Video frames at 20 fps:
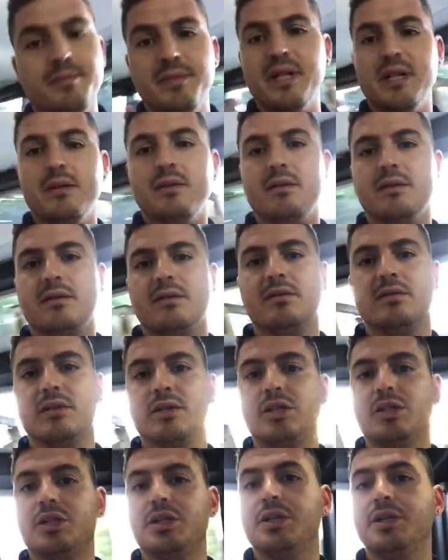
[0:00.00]
in
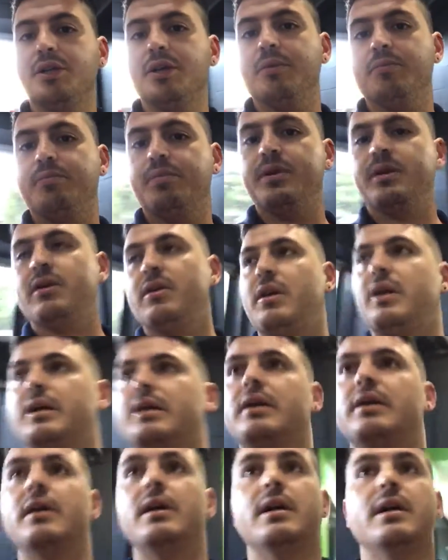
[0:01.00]
the studio a bit
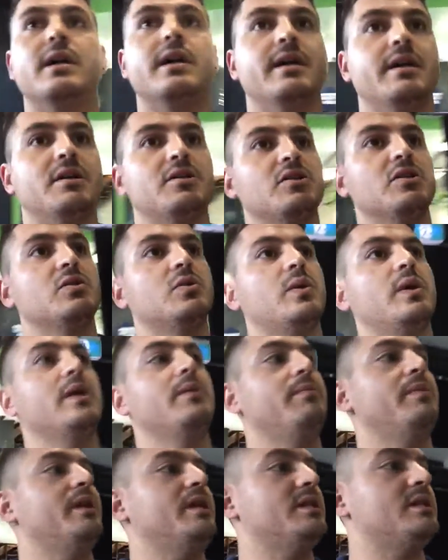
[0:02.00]
like an extra 20
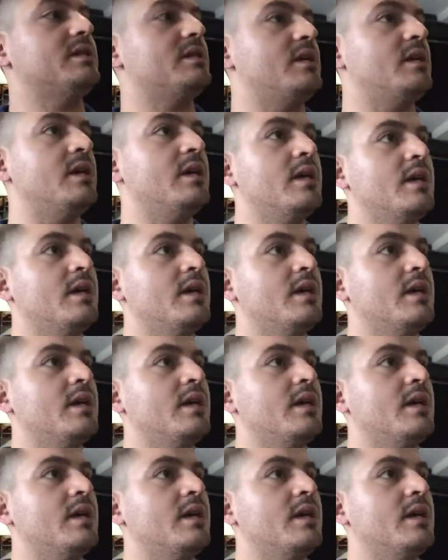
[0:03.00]
minutes